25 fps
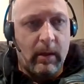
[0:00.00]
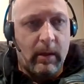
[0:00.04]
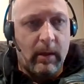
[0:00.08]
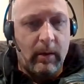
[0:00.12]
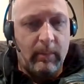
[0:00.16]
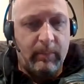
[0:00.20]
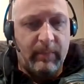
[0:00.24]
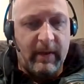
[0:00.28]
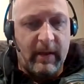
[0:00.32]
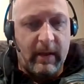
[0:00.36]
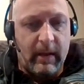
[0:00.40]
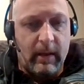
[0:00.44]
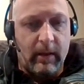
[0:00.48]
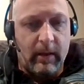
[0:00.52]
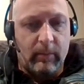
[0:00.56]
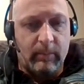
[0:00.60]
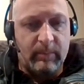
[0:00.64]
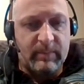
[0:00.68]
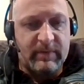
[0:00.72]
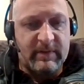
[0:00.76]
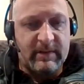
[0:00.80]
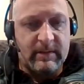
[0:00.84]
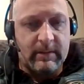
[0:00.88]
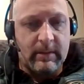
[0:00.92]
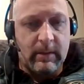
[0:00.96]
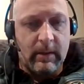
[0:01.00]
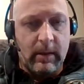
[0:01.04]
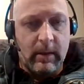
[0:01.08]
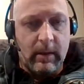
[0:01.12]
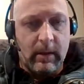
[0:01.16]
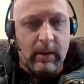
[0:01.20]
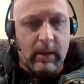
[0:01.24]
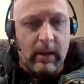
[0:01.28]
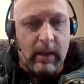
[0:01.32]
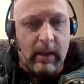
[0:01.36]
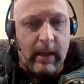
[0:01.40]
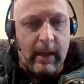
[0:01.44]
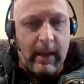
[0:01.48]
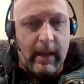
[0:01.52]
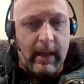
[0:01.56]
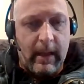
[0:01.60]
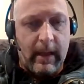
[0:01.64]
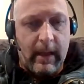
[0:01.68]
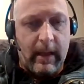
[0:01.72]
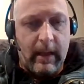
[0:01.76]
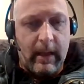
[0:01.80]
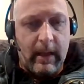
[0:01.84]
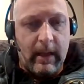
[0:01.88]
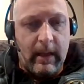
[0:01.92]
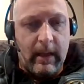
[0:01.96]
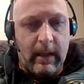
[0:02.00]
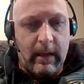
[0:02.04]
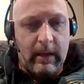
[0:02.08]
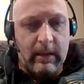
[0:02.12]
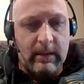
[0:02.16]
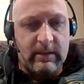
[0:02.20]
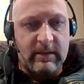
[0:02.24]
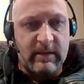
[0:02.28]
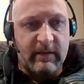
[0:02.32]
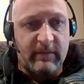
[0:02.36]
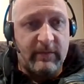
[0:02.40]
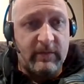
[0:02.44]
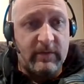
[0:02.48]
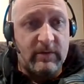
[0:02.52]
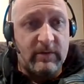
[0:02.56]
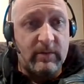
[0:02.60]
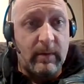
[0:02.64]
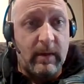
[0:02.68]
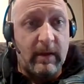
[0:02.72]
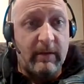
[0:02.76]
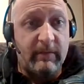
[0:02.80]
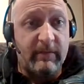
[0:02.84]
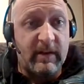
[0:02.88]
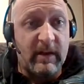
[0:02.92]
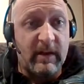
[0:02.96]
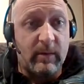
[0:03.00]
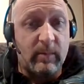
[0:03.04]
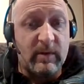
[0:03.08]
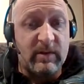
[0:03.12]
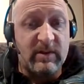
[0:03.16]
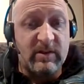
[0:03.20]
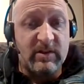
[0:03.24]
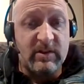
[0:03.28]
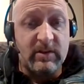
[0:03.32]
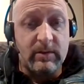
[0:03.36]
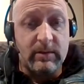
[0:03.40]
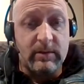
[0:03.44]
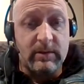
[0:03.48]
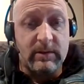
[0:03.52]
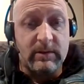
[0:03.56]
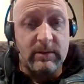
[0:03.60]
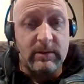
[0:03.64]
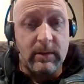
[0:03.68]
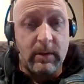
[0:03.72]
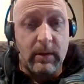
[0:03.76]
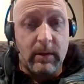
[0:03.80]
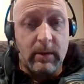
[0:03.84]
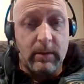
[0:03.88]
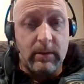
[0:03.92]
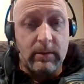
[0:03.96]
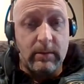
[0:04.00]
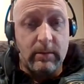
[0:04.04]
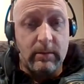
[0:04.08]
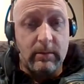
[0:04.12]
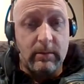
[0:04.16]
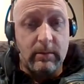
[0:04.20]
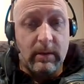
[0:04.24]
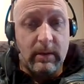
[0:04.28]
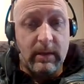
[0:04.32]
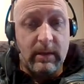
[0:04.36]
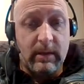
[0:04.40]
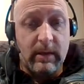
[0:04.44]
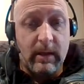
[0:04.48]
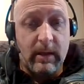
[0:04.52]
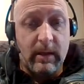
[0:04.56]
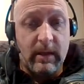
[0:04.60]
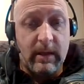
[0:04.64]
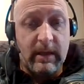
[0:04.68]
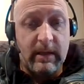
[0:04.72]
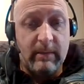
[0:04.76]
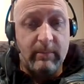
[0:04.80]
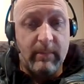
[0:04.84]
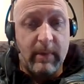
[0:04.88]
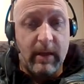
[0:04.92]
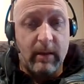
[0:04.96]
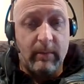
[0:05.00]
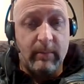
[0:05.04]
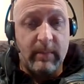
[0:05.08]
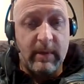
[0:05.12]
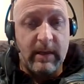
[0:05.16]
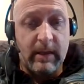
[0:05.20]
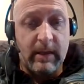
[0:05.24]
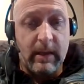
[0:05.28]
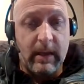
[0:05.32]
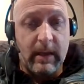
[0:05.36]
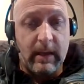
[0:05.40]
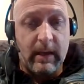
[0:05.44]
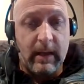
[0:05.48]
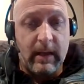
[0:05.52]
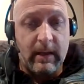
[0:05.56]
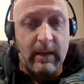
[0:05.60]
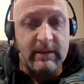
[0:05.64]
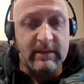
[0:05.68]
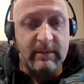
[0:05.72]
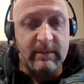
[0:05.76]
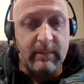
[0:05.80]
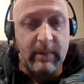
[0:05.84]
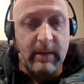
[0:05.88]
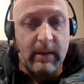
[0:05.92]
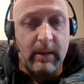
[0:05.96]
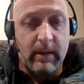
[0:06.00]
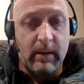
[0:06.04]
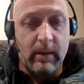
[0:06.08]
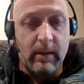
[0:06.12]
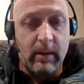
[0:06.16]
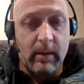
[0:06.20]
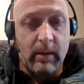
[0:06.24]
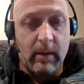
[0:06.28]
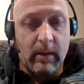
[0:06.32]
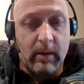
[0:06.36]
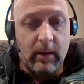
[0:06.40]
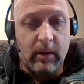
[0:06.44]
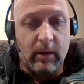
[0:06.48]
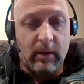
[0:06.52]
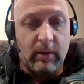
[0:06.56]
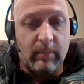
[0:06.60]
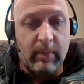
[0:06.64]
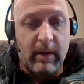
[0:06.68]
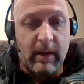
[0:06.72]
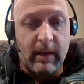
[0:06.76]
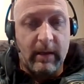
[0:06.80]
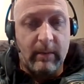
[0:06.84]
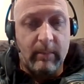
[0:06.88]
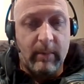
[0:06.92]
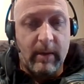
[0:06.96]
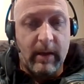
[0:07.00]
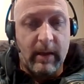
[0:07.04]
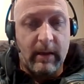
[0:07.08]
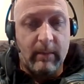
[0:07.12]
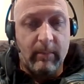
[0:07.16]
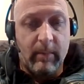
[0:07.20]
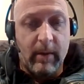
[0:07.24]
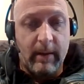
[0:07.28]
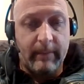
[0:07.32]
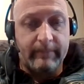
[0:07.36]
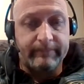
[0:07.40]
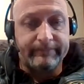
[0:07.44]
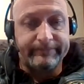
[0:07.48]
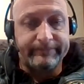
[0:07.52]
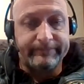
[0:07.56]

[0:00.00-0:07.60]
Hope that helps. And if you do have any questions, you can email me and ask me. Goodbye, goodbye, goodbye.